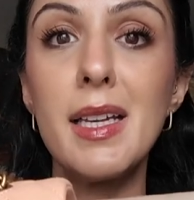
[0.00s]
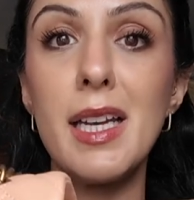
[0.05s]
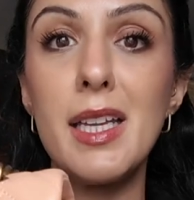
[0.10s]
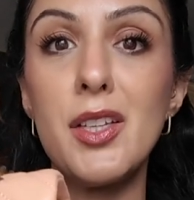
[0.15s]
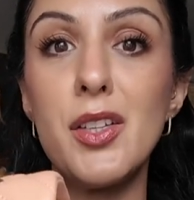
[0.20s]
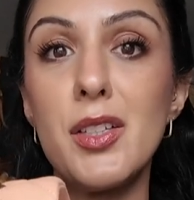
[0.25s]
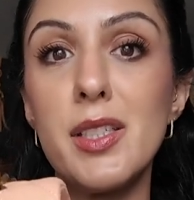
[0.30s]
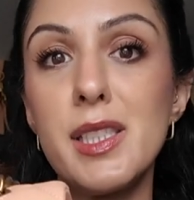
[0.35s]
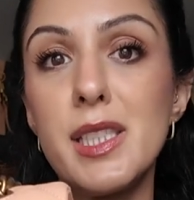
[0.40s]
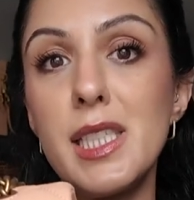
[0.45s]
and you
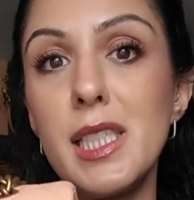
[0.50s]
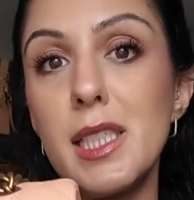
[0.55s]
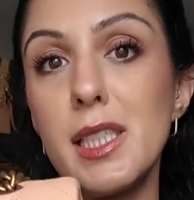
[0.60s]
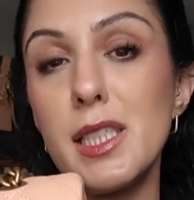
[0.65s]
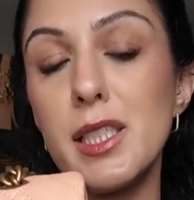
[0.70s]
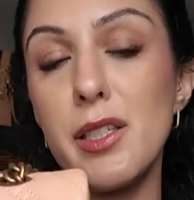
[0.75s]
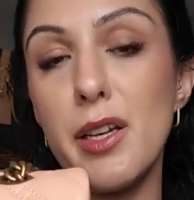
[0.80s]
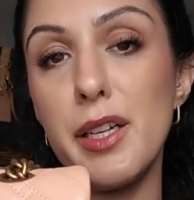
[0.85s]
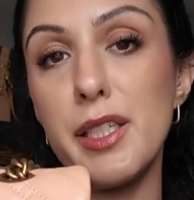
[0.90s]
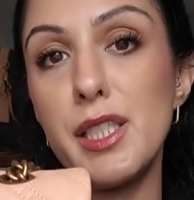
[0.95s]
can see the
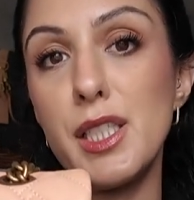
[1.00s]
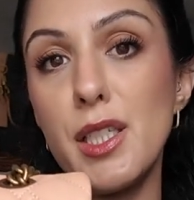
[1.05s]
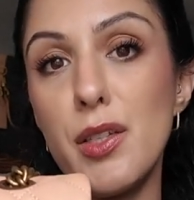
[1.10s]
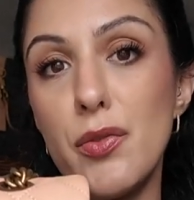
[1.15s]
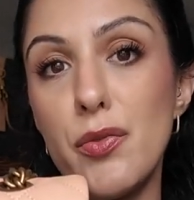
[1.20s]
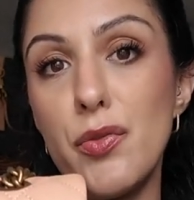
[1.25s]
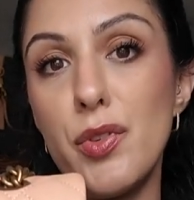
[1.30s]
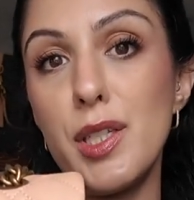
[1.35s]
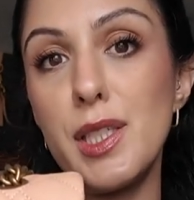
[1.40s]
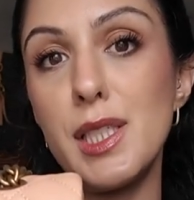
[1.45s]
size
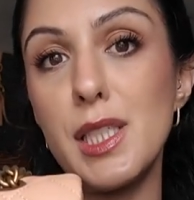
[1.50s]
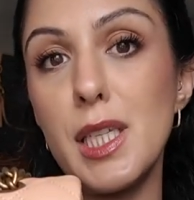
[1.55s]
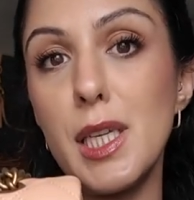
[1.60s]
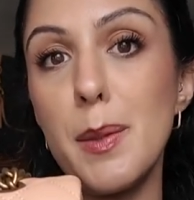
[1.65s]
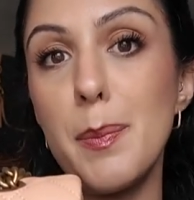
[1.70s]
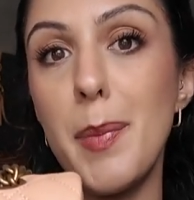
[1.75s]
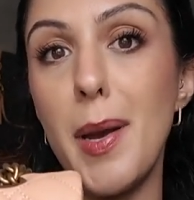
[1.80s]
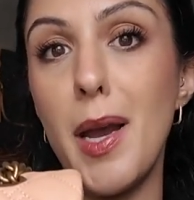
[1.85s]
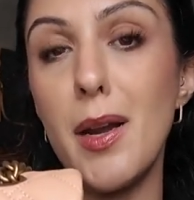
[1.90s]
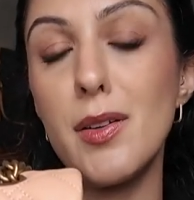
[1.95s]
difference in
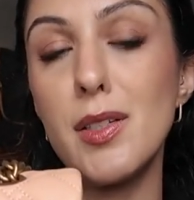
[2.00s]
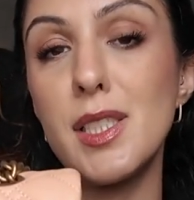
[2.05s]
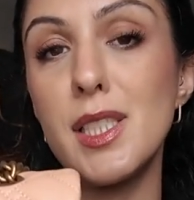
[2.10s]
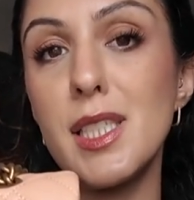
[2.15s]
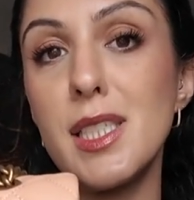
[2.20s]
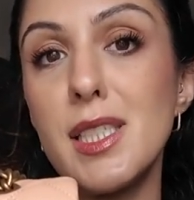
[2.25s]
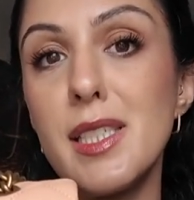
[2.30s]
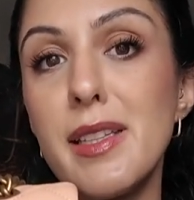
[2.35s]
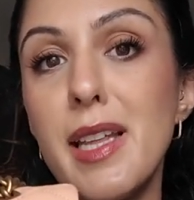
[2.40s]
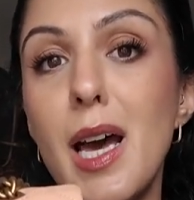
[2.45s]

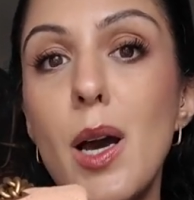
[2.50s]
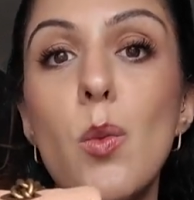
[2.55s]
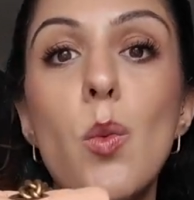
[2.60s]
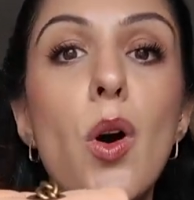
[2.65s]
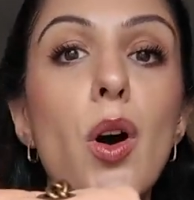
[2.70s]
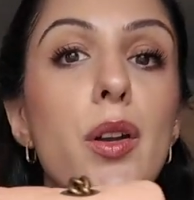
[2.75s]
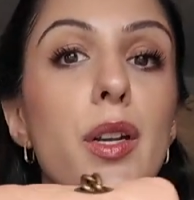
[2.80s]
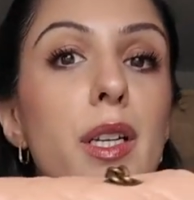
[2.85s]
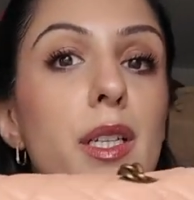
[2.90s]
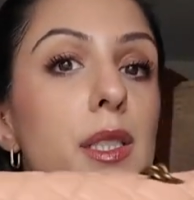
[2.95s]
comparison to that
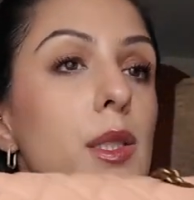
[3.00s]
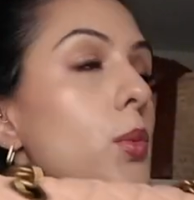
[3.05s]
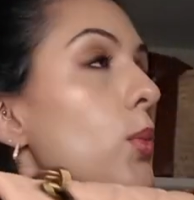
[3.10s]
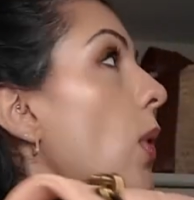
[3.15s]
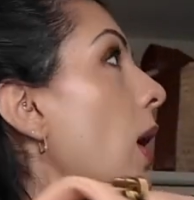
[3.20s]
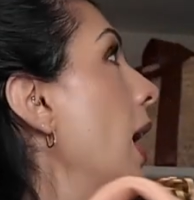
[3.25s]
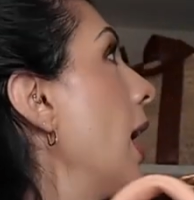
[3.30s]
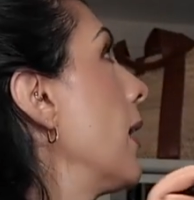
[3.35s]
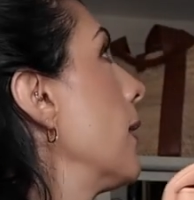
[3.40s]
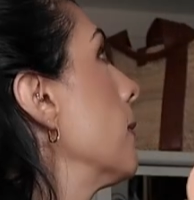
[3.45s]
one as
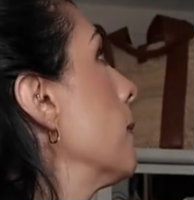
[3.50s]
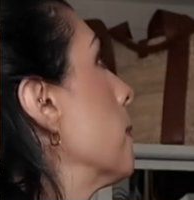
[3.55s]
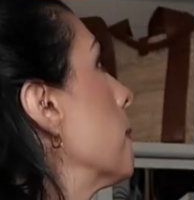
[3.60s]
well.